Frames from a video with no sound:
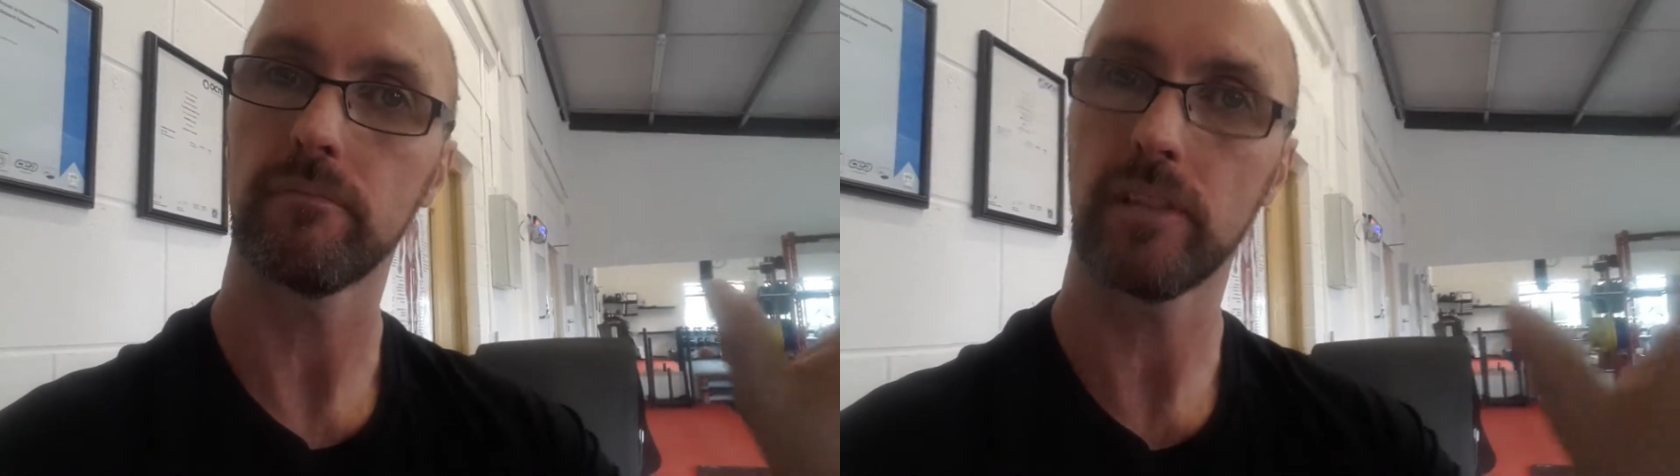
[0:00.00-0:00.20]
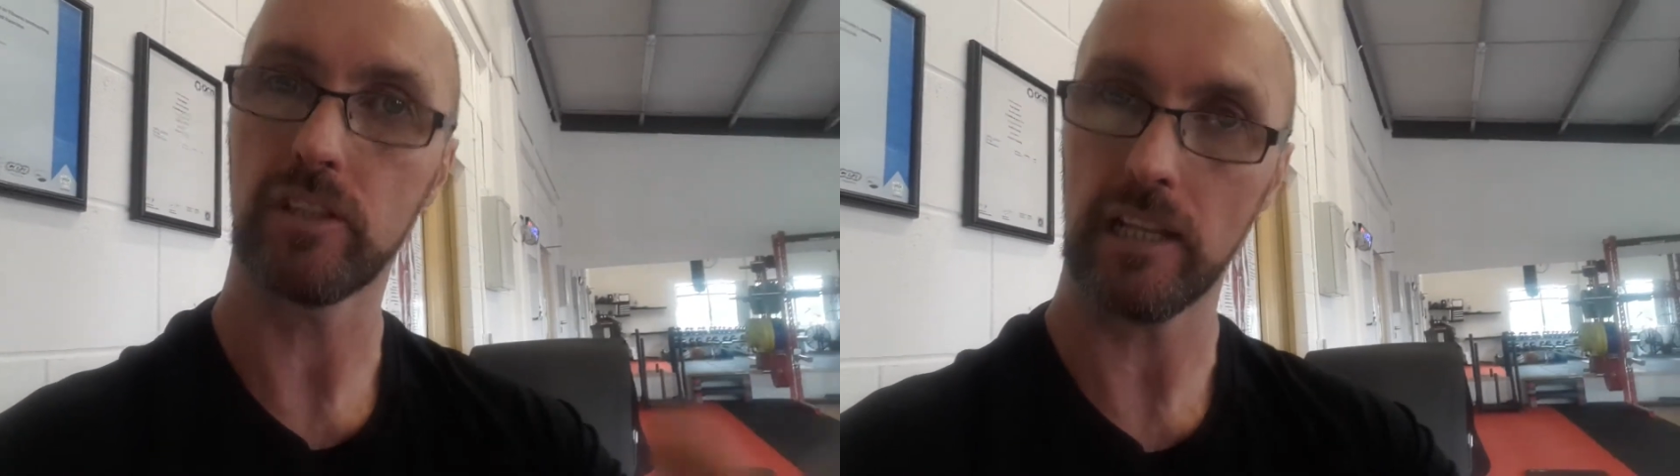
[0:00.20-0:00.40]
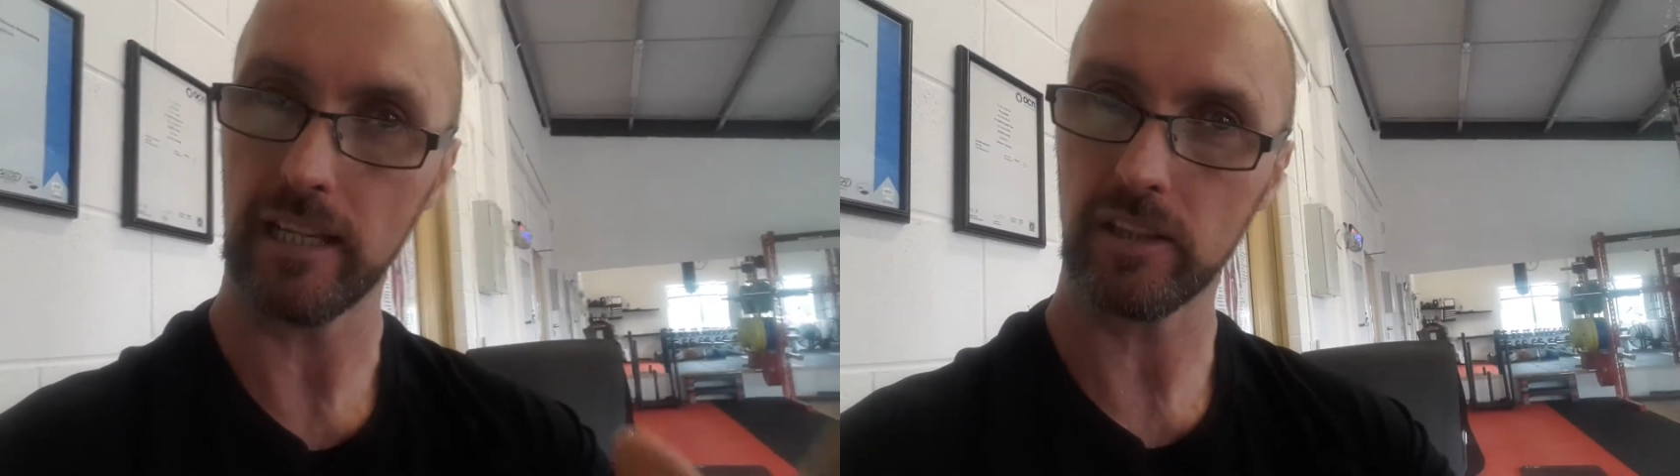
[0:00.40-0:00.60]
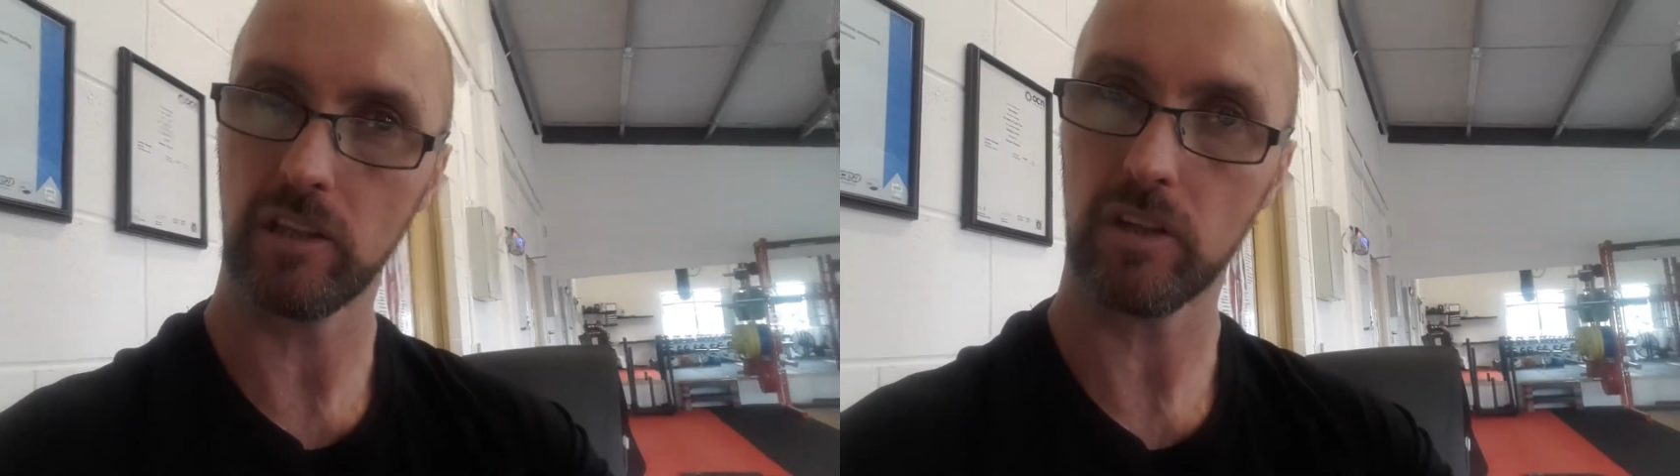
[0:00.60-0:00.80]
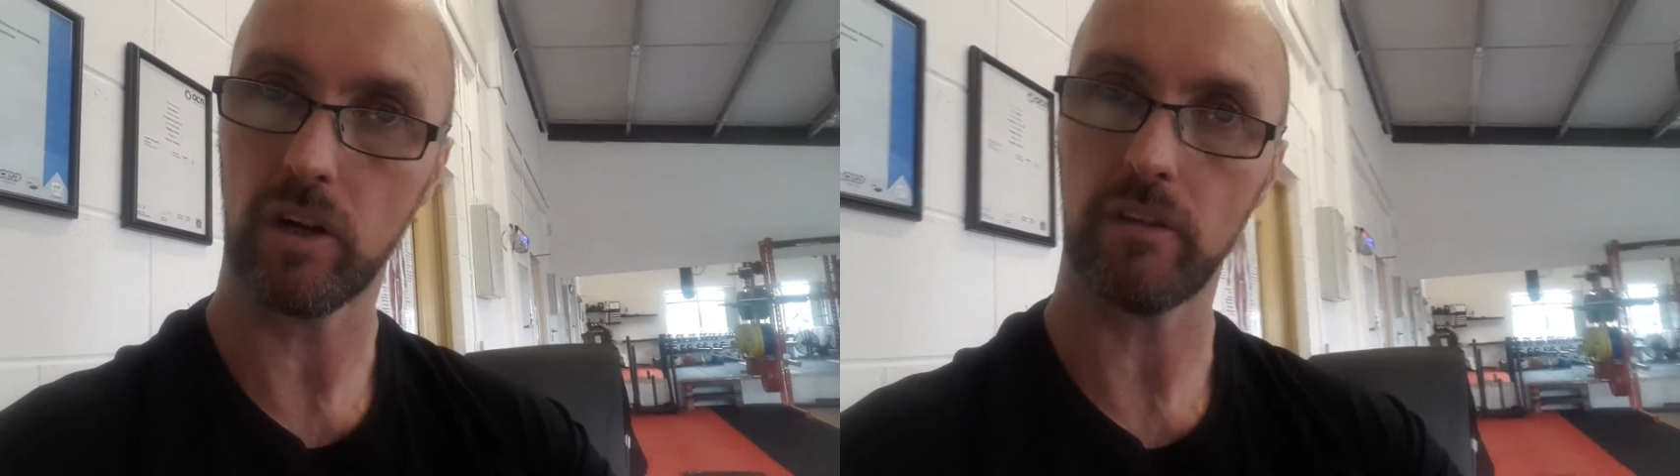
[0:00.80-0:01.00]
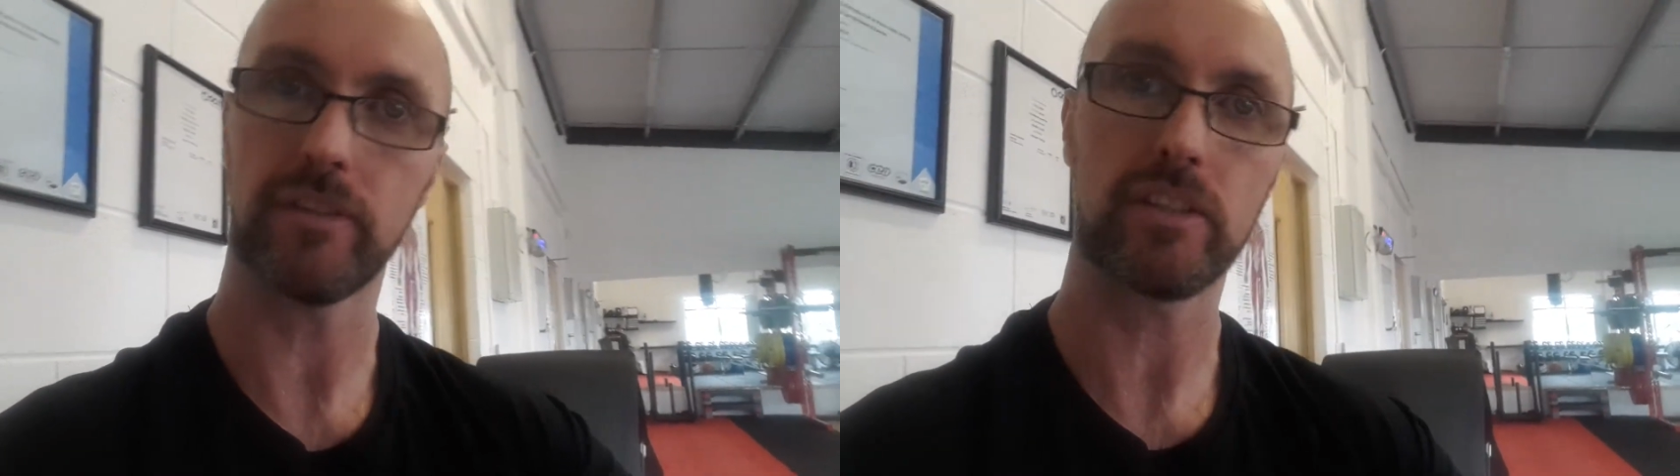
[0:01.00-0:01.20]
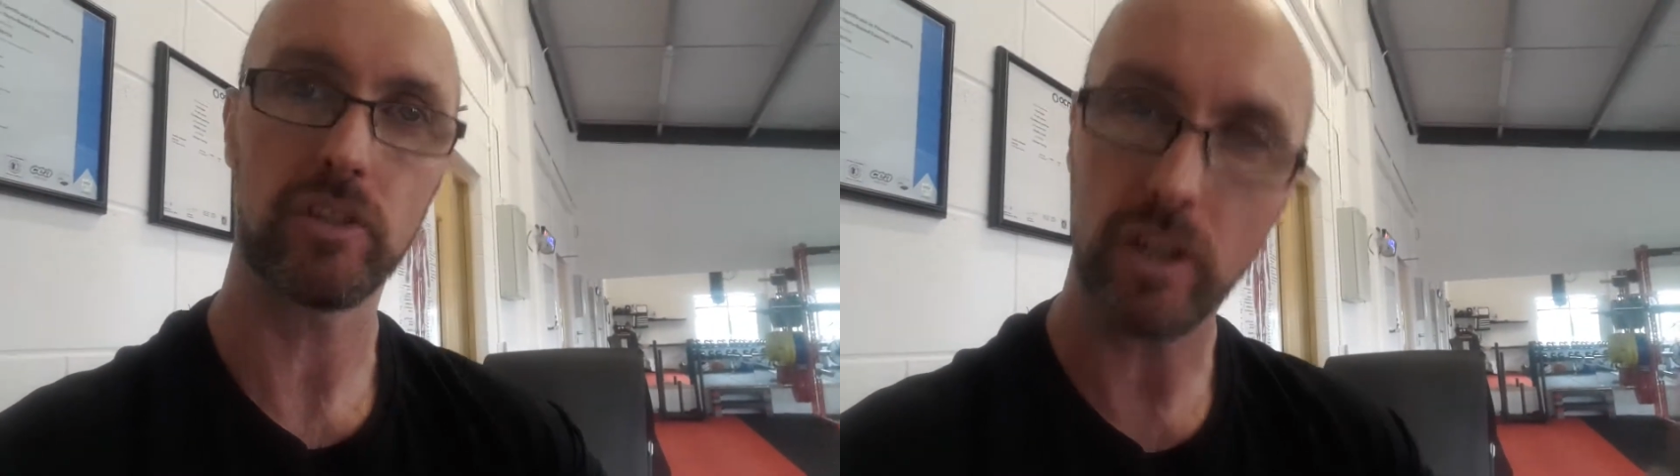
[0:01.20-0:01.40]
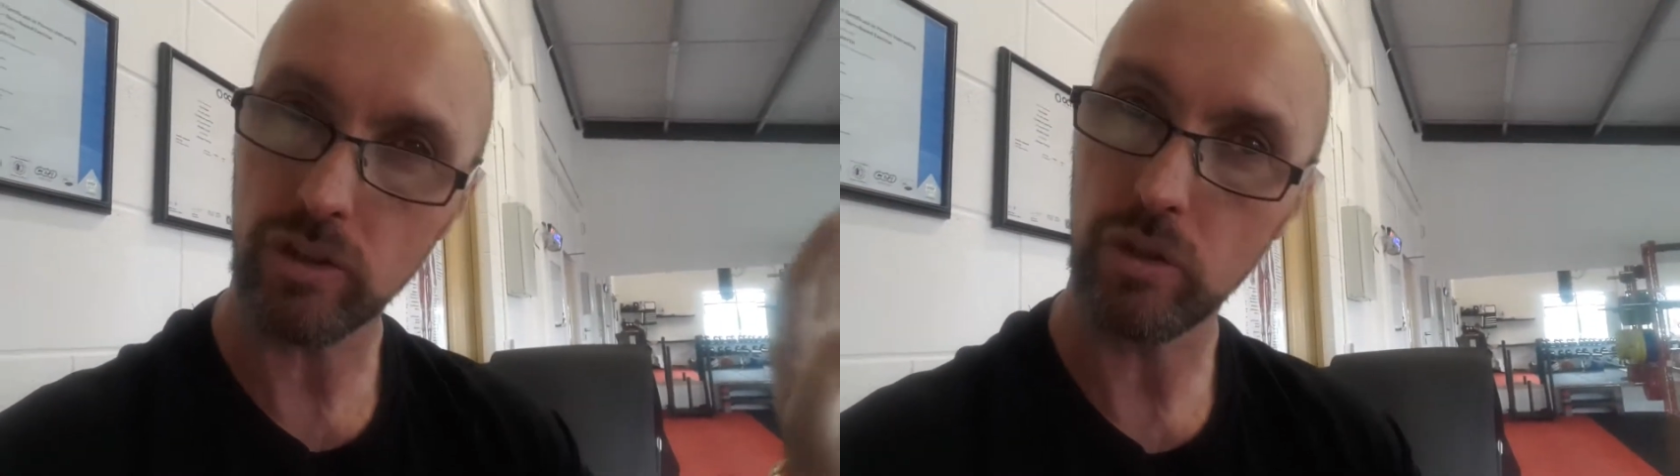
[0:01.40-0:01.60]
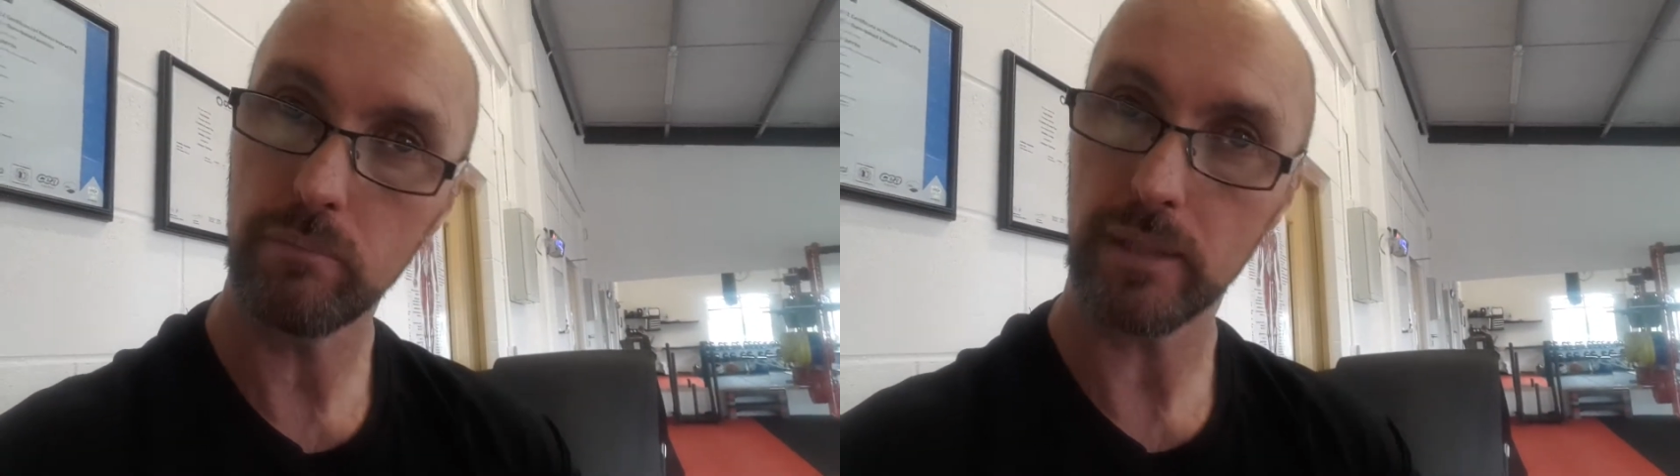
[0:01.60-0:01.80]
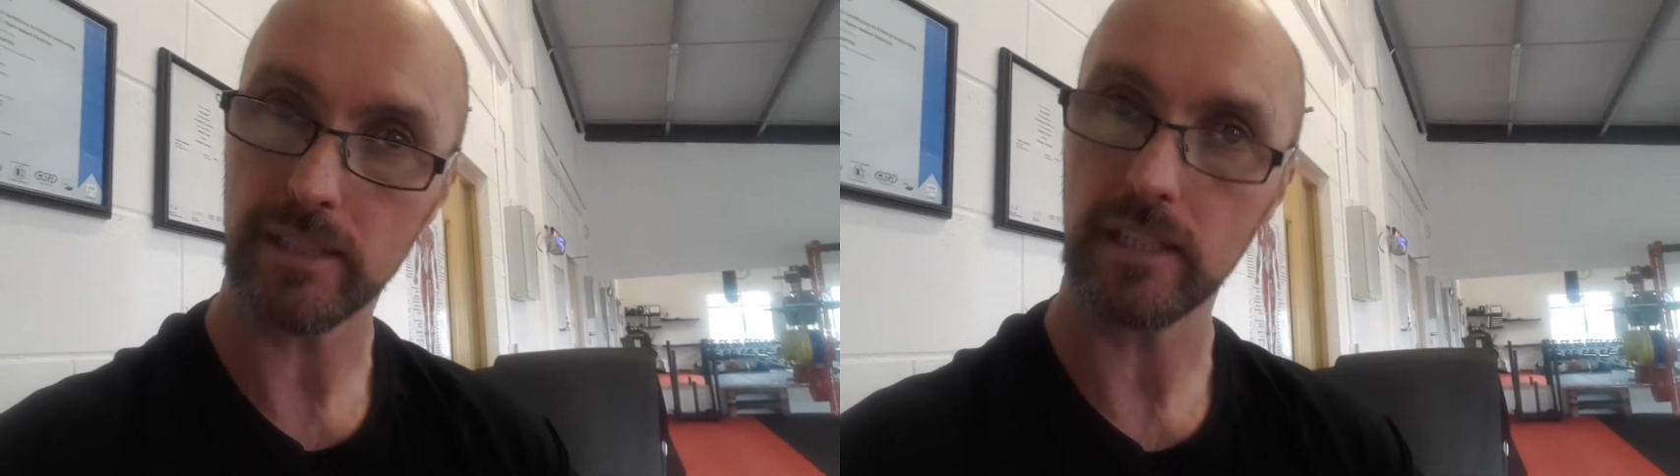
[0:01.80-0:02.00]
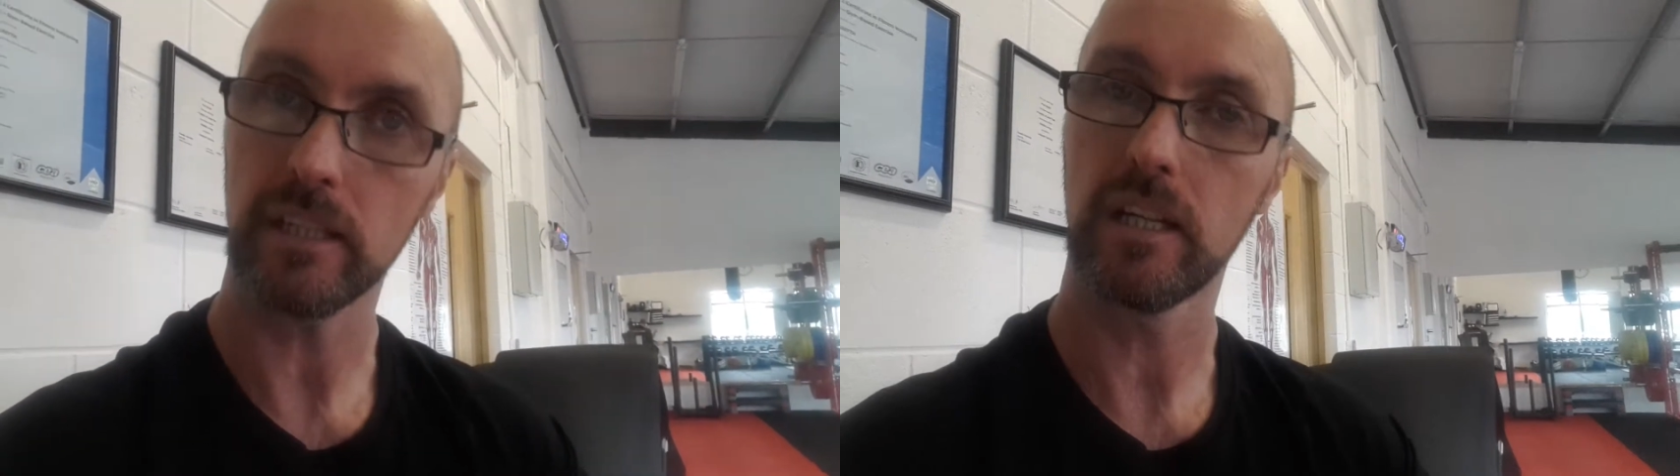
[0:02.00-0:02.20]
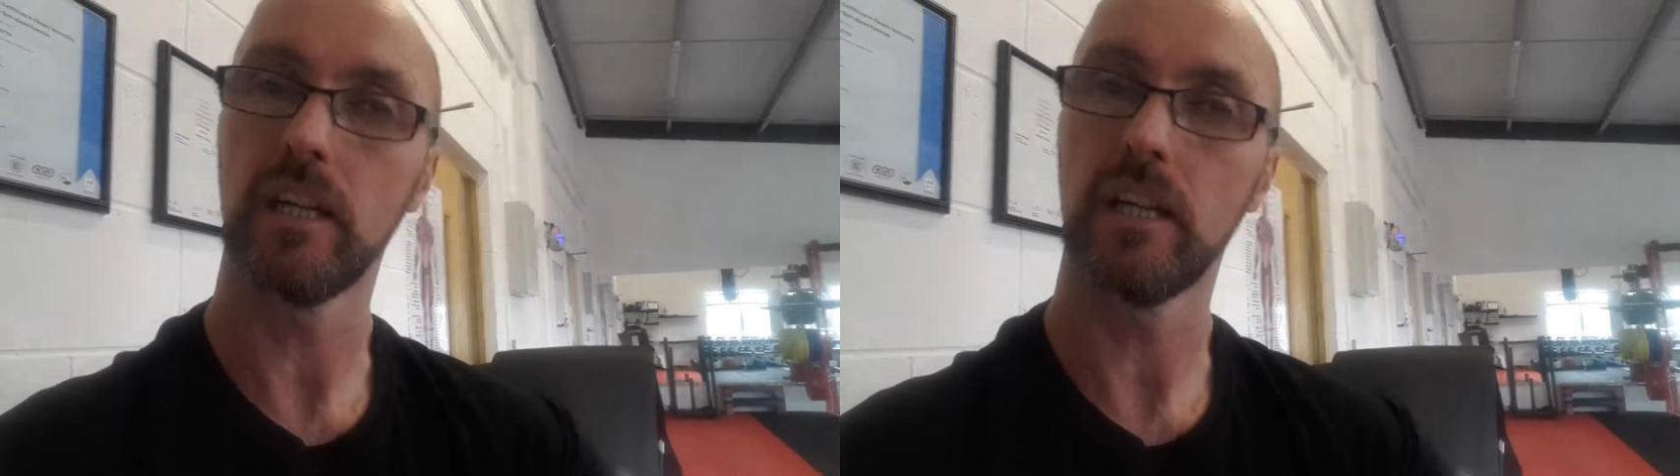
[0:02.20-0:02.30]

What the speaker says: that you like the look of, that's not too busy.